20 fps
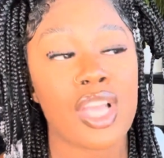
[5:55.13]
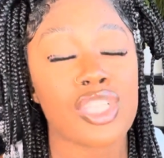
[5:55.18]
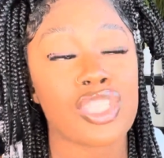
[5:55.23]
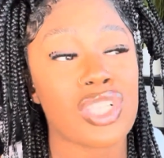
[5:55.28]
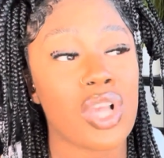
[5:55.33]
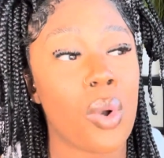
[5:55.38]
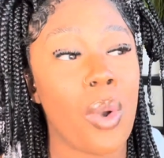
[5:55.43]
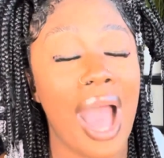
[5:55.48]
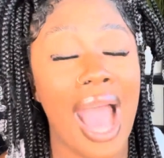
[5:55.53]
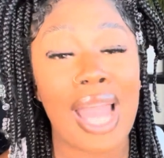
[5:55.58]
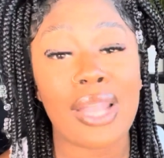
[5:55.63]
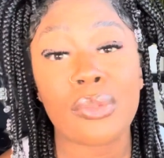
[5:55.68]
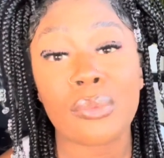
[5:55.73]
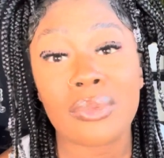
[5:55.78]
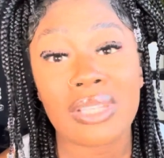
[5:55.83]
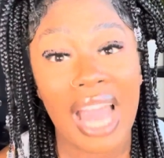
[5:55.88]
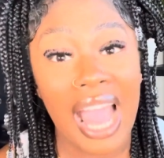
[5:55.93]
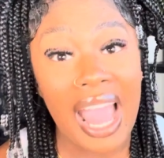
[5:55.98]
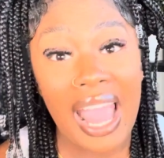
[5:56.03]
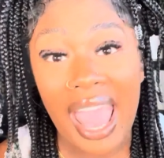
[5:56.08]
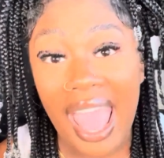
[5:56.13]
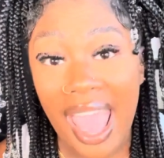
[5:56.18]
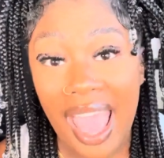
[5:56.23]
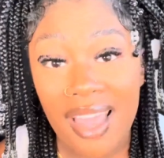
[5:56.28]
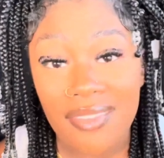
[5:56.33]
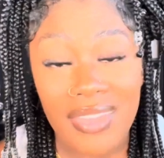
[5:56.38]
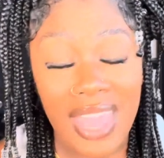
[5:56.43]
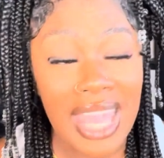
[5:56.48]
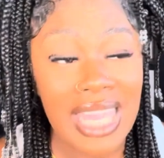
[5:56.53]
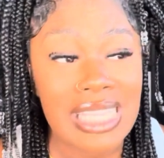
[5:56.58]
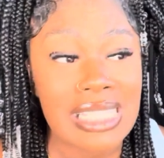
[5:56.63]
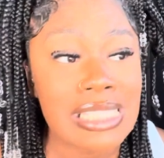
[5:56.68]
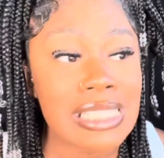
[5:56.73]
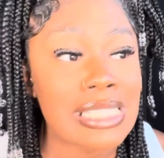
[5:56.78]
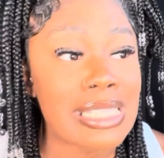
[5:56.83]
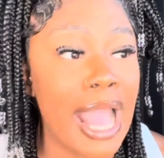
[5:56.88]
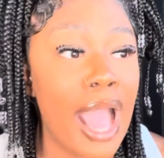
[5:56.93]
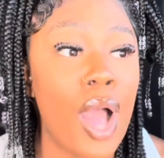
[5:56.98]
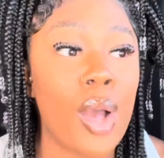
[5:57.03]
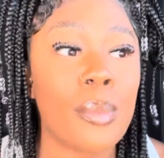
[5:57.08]
So I do not have a
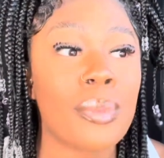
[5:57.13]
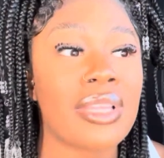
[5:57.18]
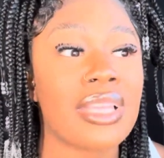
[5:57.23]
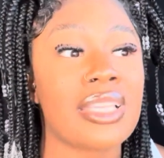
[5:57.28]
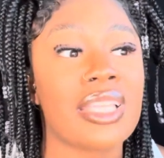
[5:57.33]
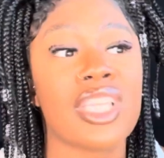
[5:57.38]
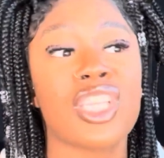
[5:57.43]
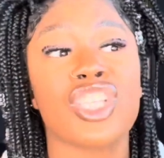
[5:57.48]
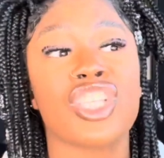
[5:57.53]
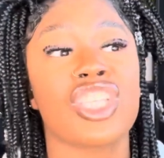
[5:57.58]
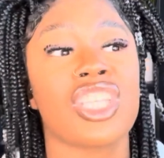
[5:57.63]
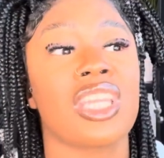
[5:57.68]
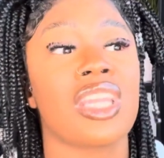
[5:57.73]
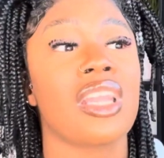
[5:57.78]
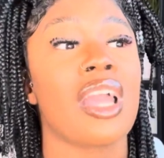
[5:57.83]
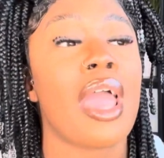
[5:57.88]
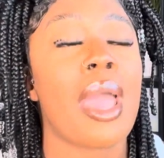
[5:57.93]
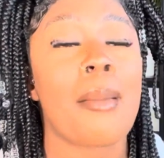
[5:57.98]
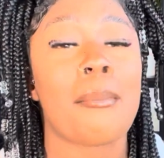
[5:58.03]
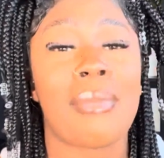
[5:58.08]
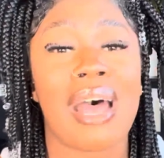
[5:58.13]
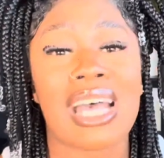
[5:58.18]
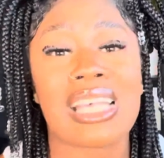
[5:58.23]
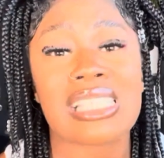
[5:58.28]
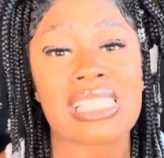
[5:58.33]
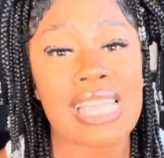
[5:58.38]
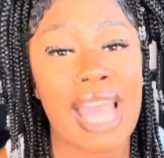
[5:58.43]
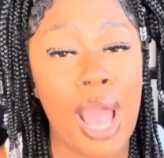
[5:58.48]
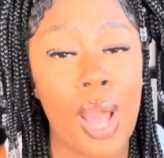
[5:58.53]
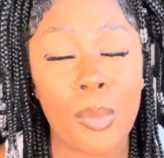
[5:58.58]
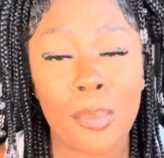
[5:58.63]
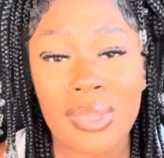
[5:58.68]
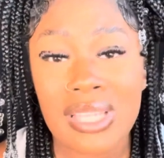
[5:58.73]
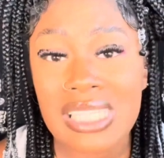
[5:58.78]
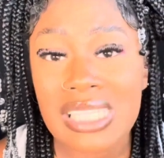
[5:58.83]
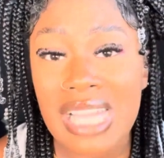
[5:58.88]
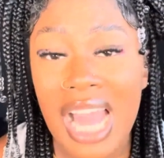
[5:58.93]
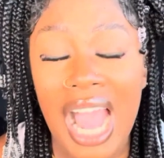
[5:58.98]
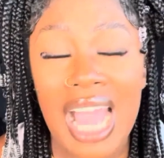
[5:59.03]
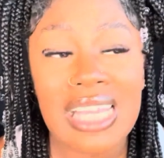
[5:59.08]
scalp condition. My scalp
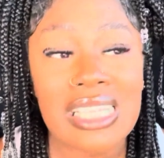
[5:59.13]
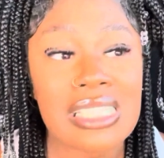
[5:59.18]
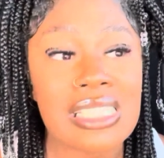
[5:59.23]
is not